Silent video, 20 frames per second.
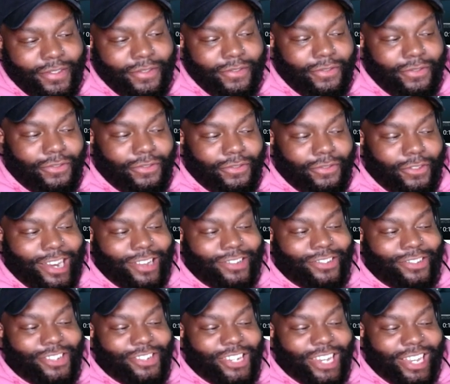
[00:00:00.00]

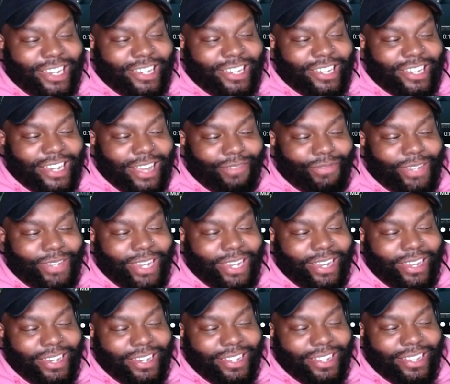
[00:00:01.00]
Fredo's Chicken Shop
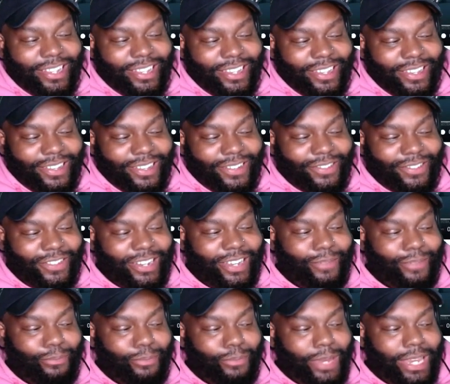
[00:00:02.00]
Date with
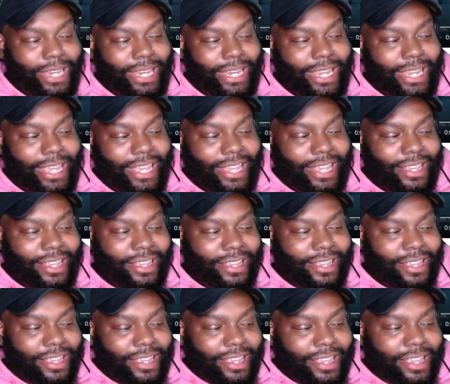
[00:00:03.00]
Amelia
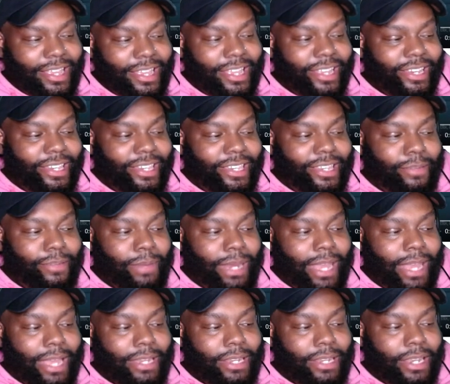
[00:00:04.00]

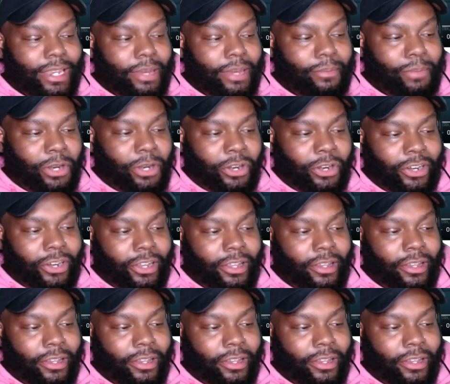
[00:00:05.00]
Dimoldenberg.